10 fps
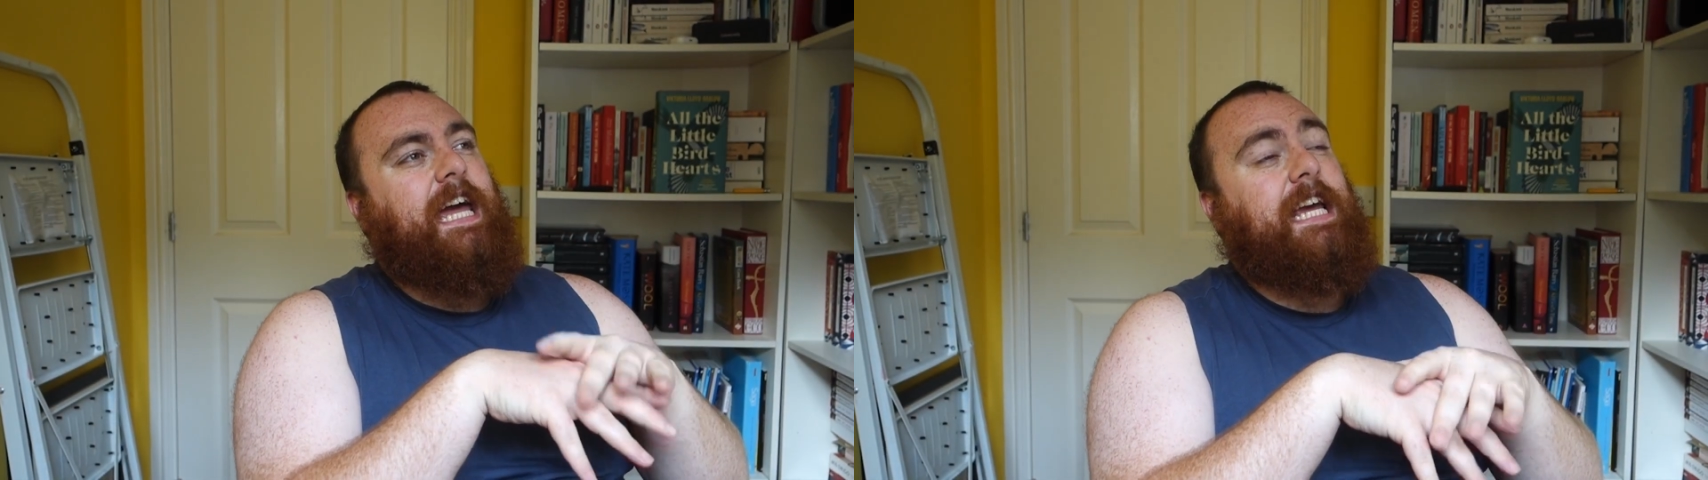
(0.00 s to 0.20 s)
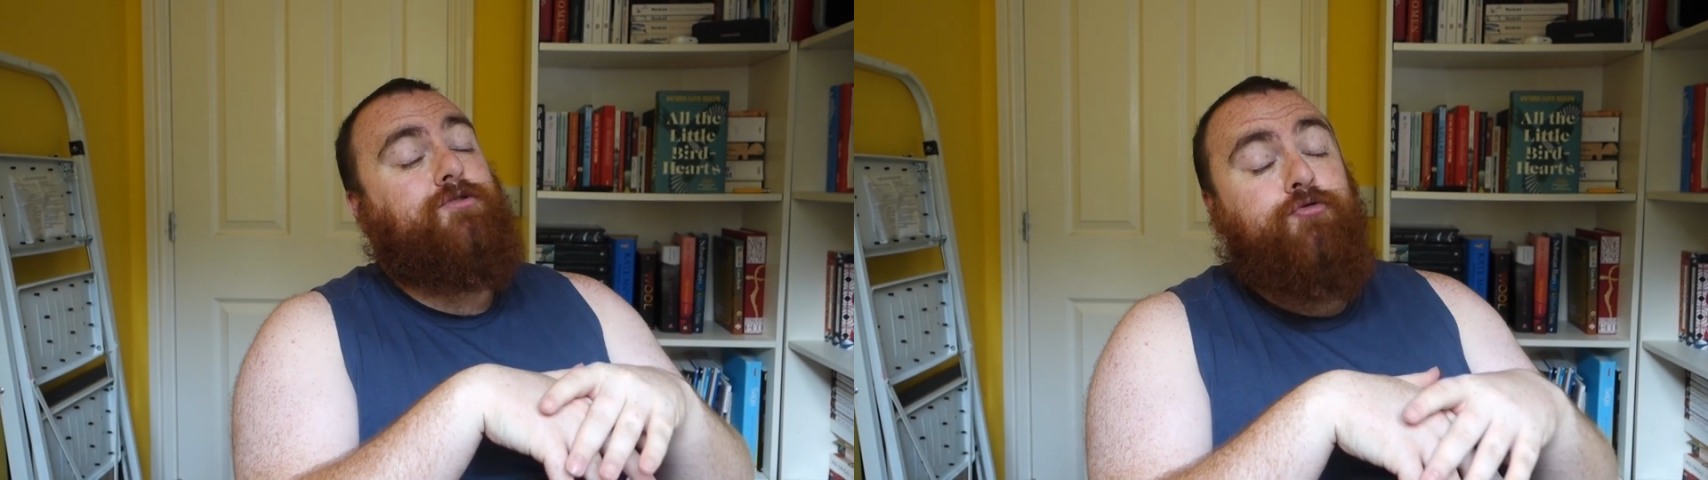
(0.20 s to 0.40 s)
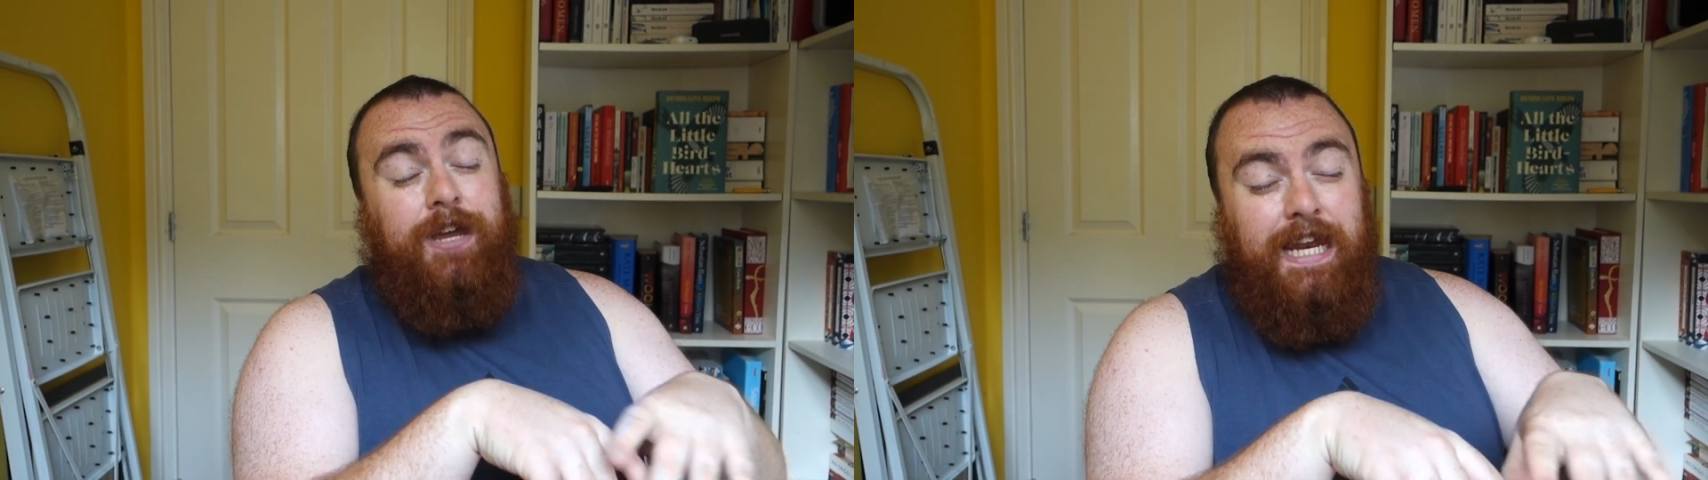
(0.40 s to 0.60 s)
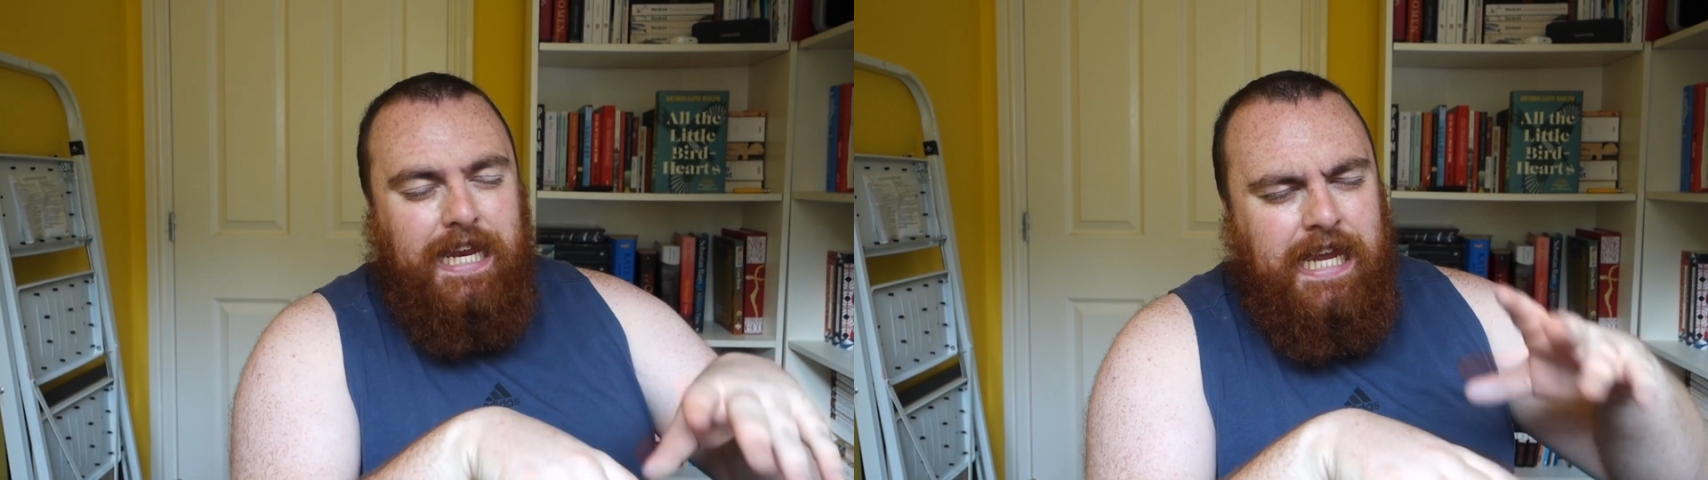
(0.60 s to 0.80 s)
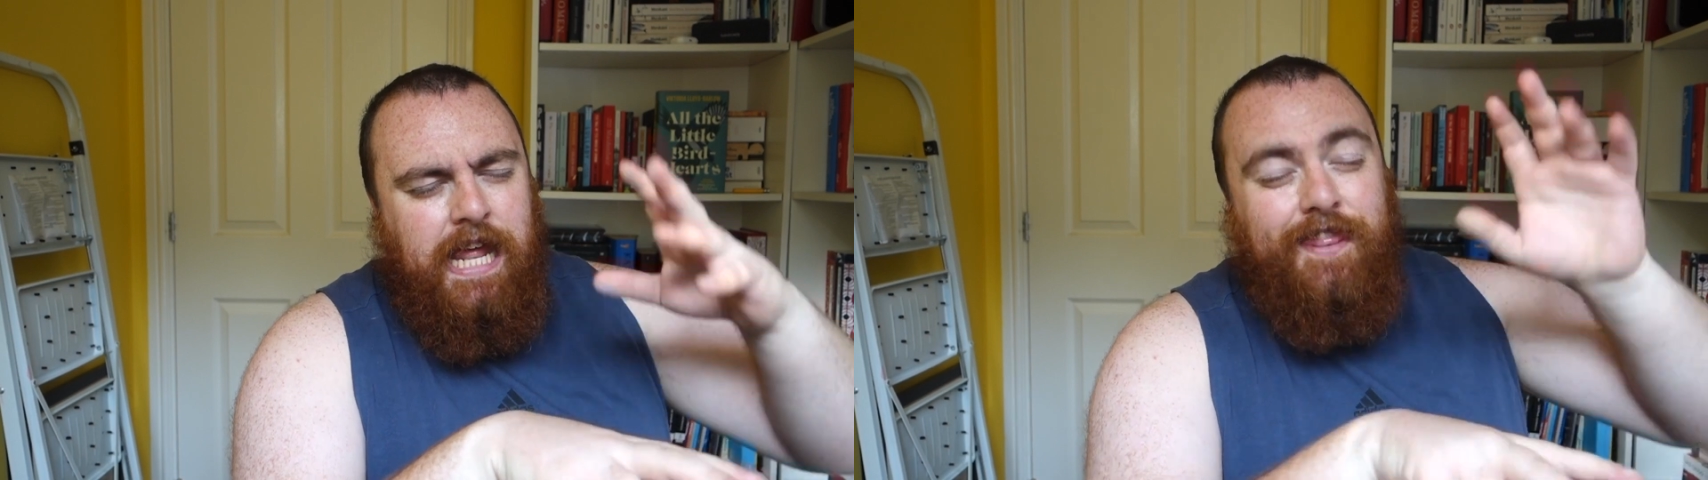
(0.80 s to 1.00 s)
is
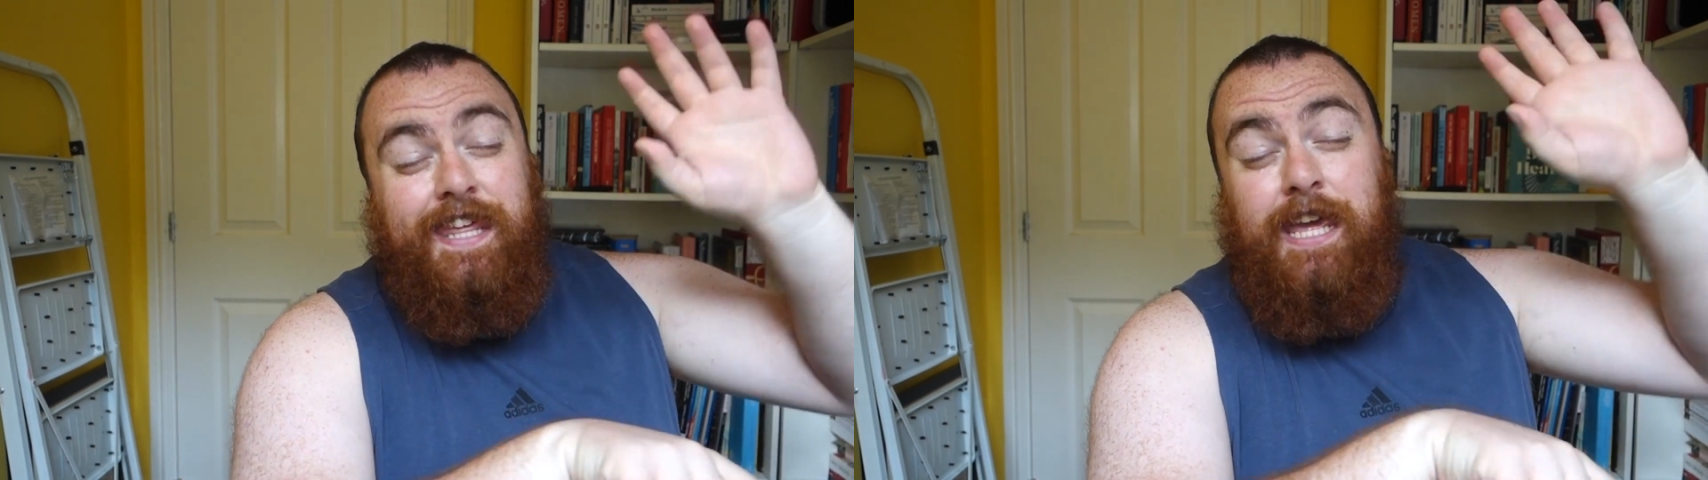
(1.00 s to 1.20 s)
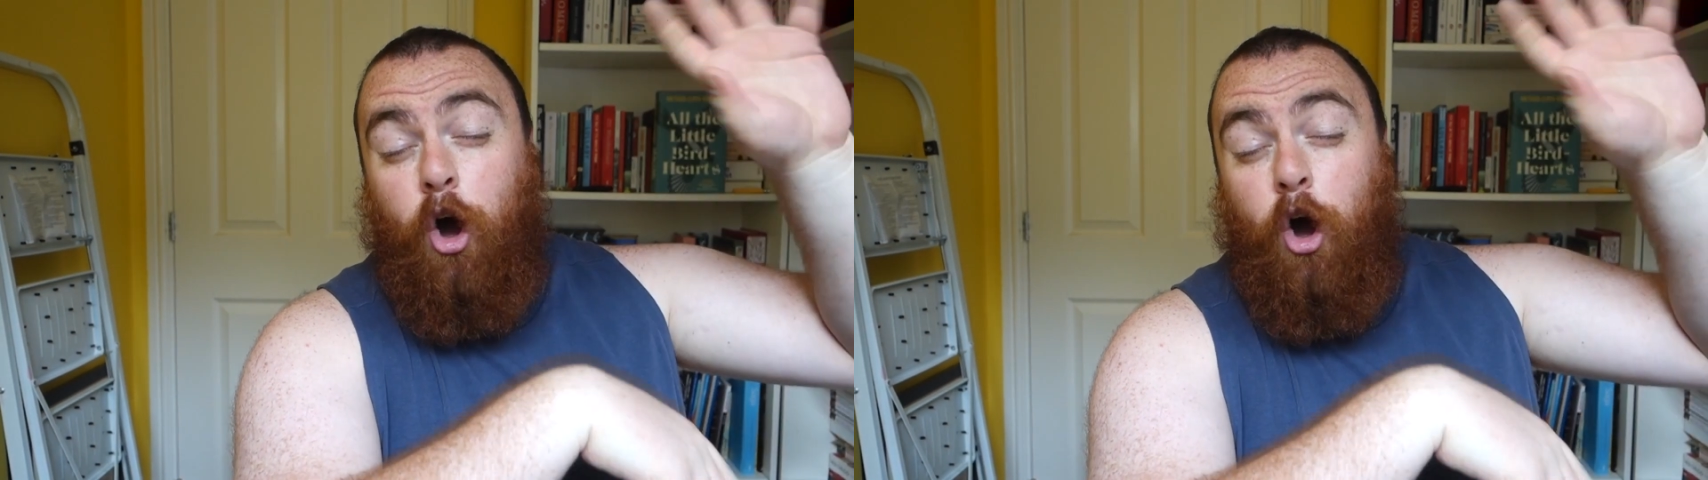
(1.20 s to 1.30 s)
really the